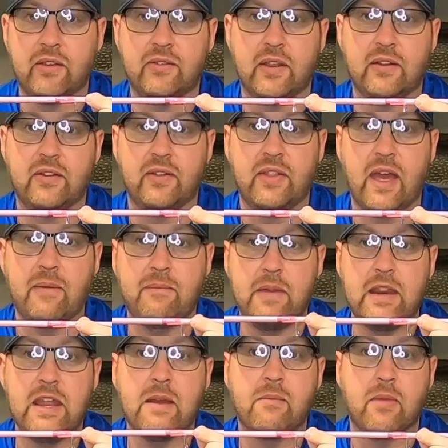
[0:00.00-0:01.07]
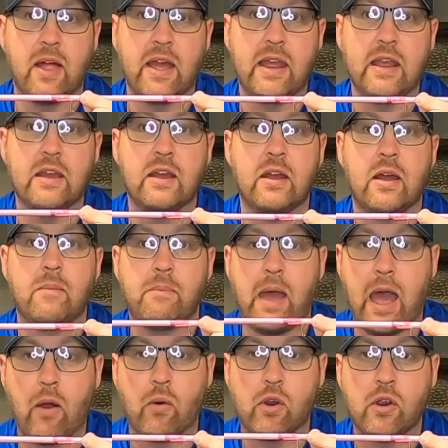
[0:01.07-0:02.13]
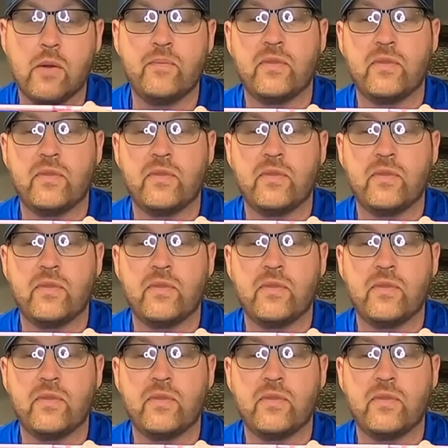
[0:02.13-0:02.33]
that's in that medium light power,